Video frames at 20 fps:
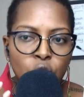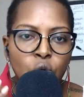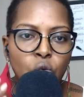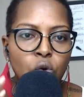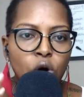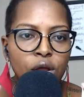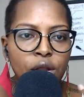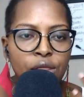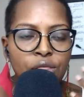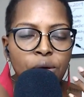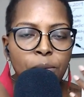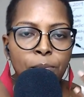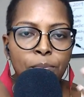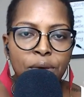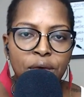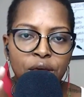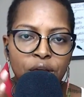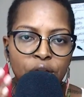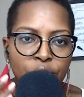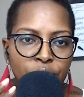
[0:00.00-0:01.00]
What are the
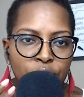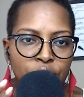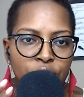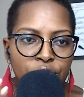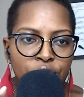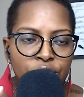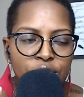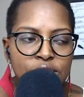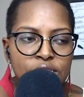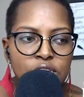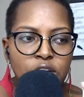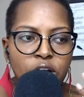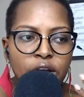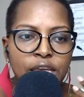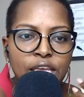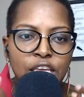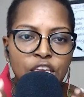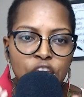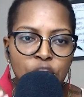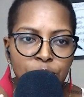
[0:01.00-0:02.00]
barriers that
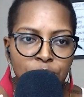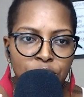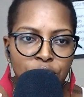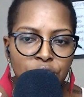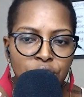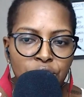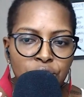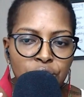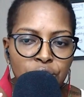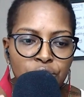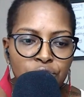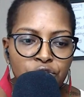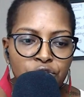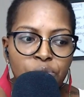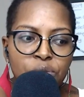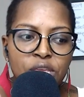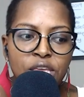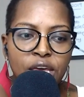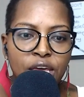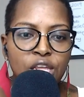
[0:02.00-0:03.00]
are keeping you
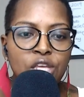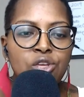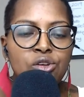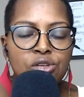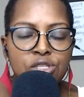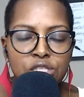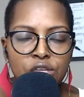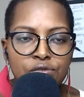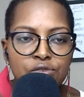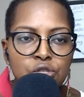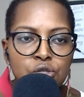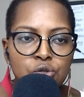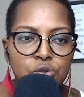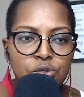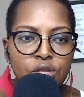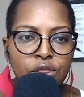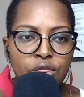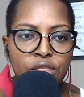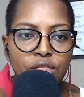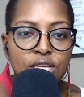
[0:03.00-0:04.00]
from getting yourself to do
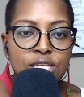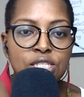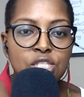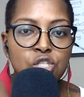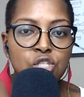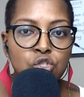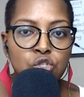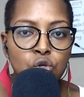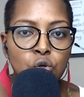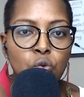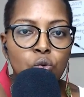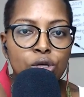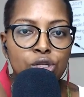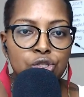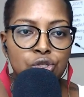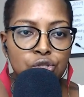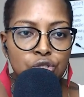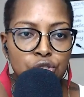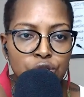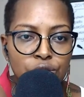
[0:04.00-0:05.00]
the things that you
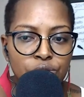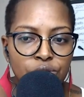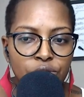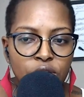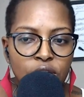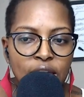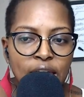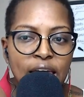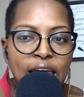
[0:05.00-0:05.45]
want to do?